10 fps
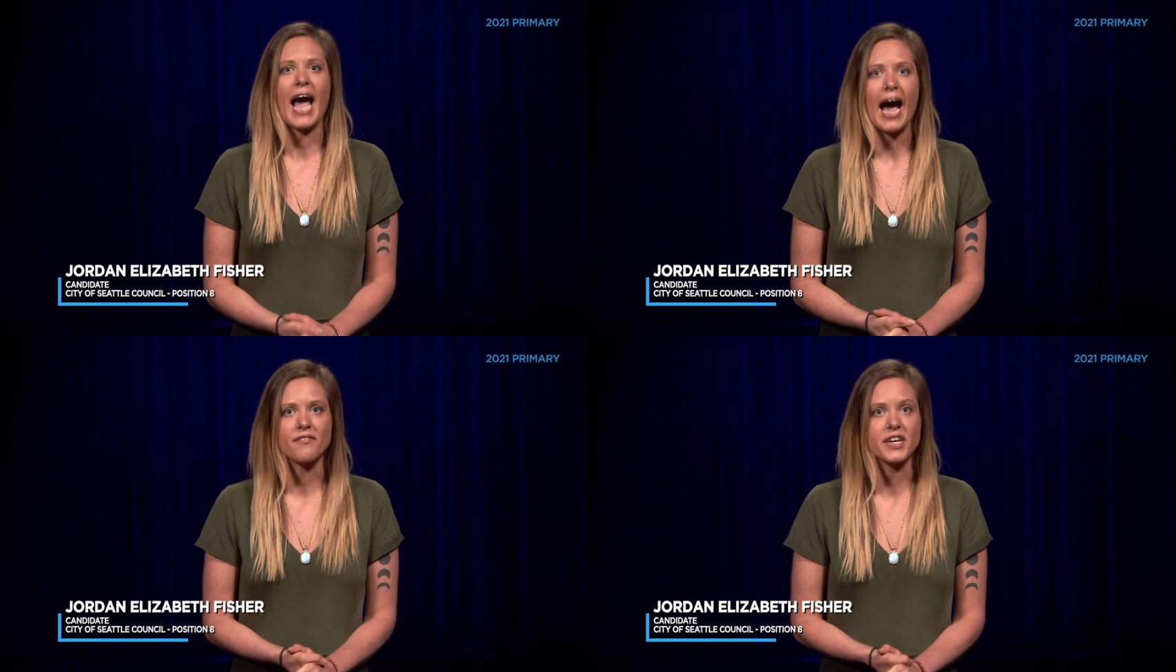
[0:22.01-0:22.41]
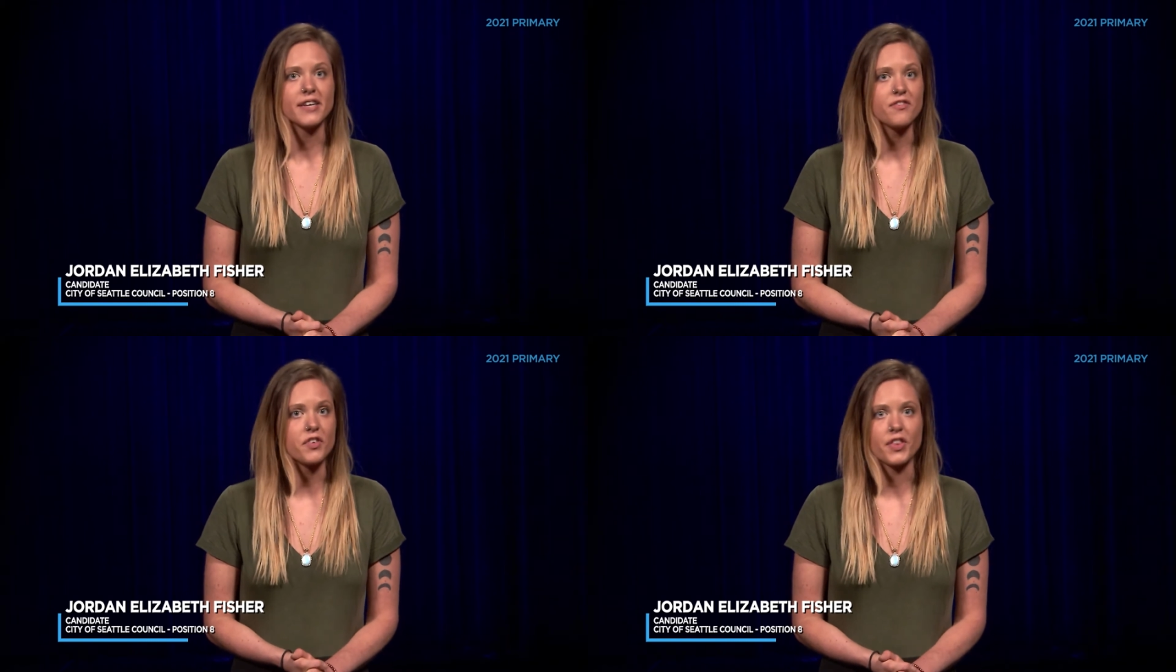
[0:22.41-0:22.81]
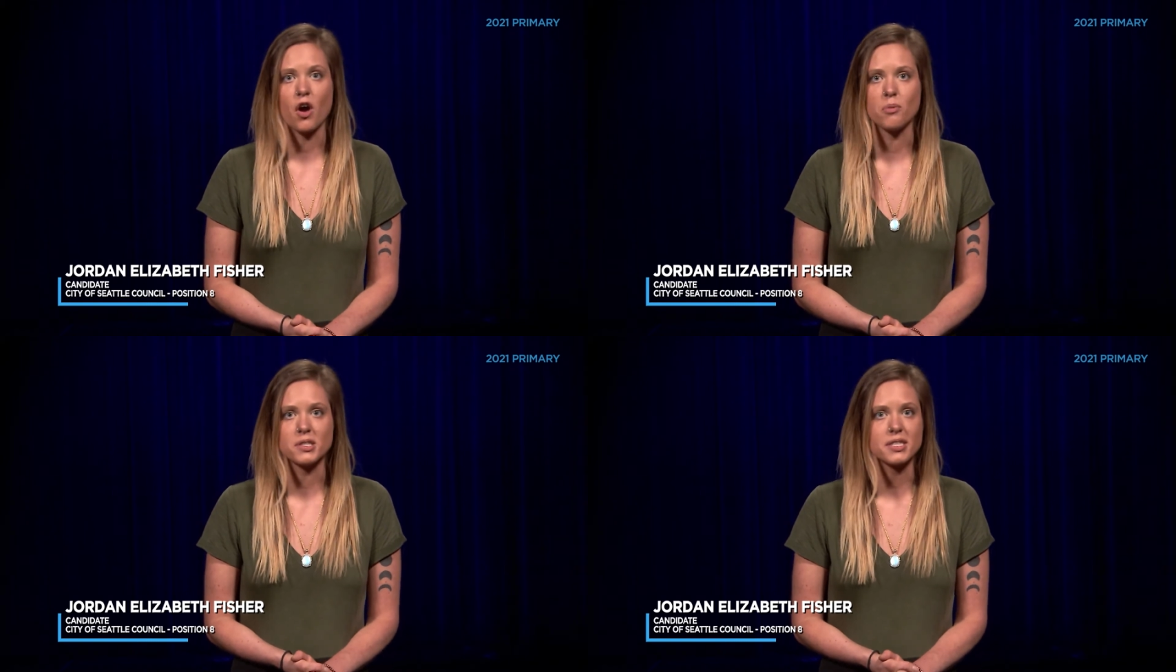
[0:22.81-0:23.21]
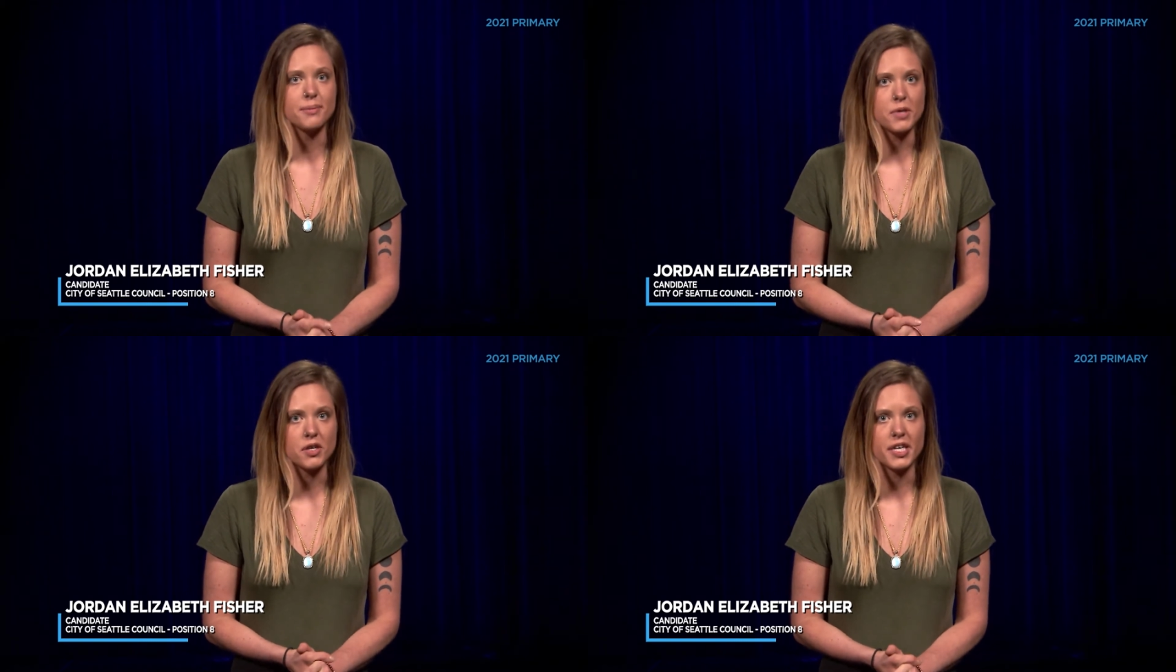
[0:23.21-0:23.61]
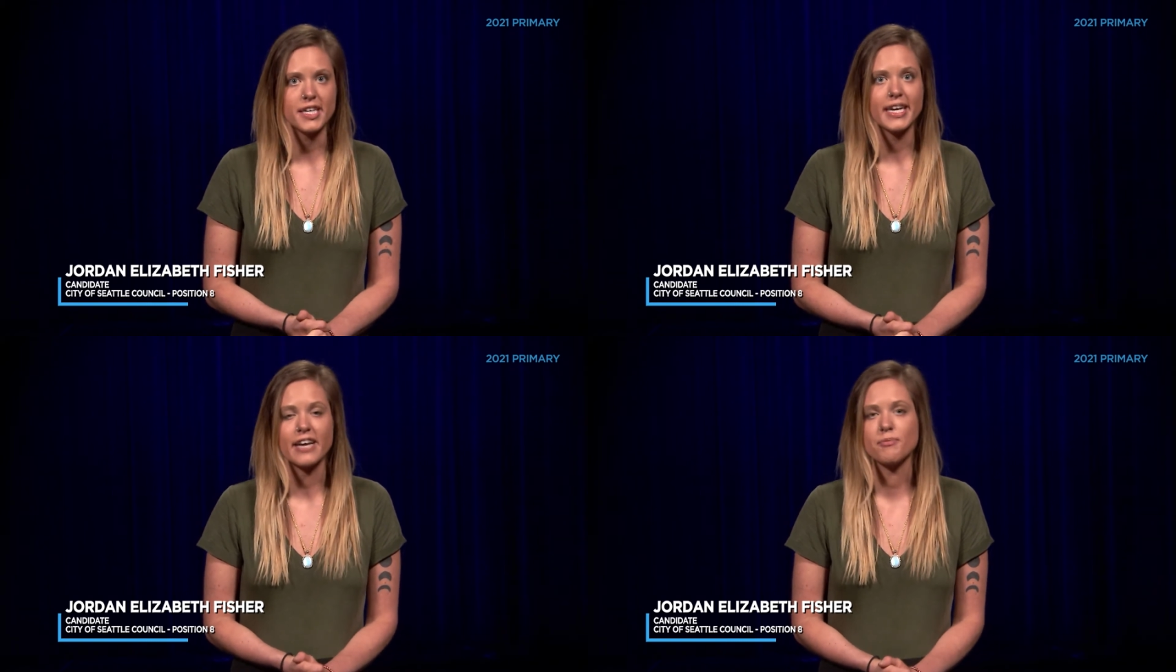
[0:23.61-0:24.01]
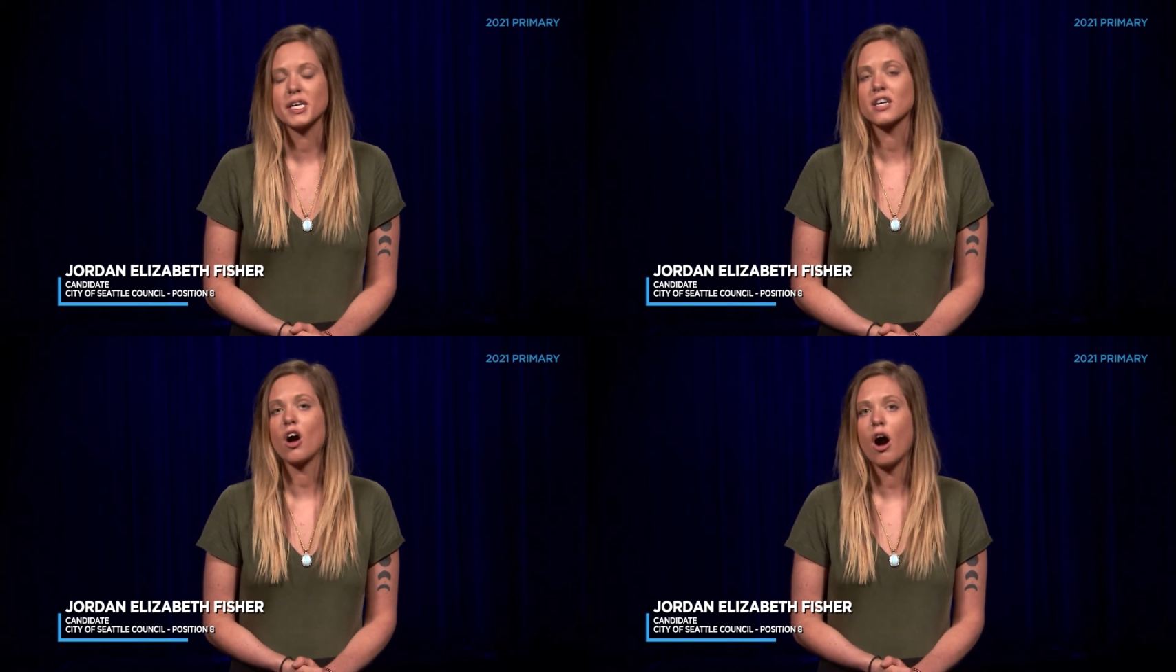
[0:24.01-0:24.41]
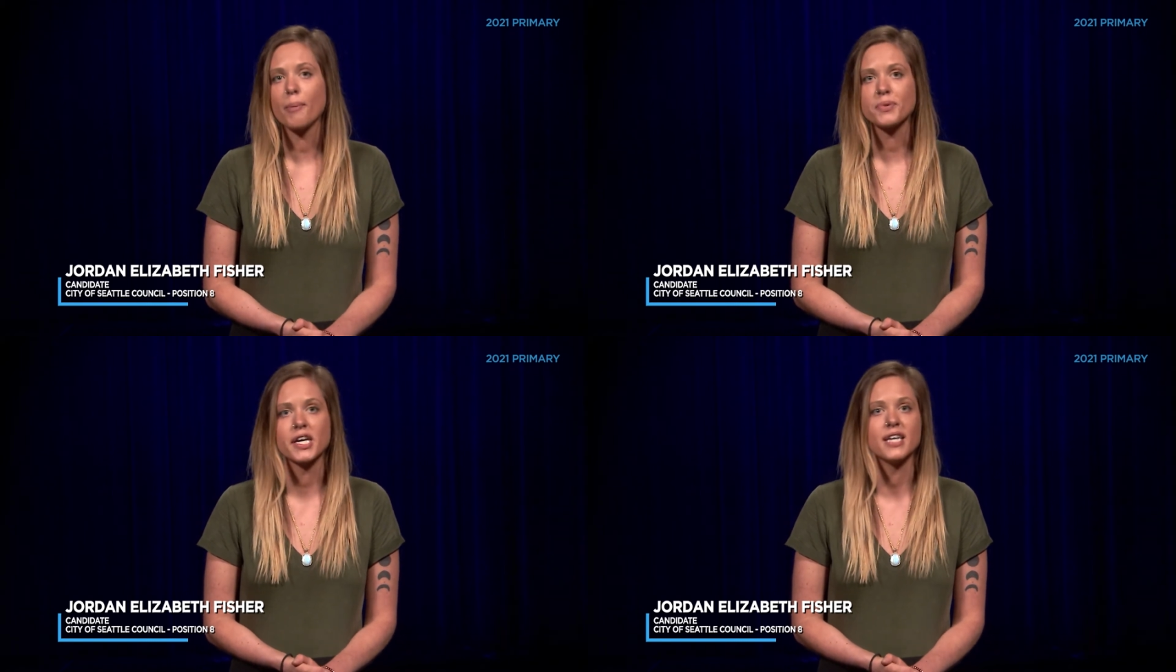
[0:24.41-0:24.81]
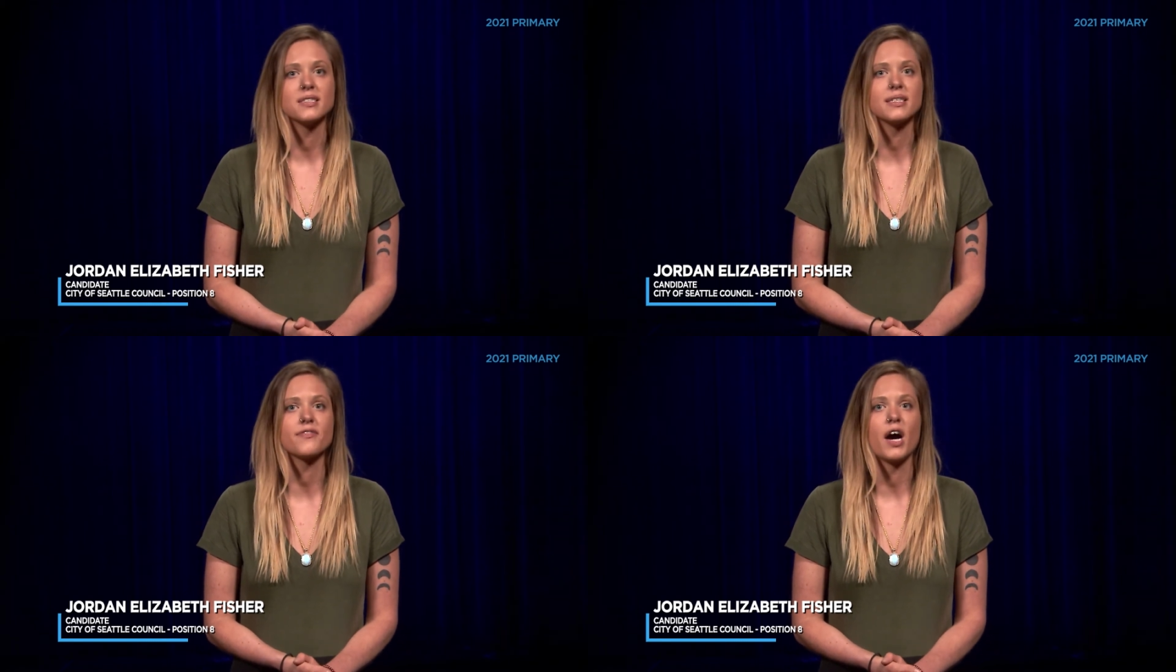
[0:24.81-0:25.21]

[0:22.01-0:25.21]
advocate for the homeless community gave me a comprehensive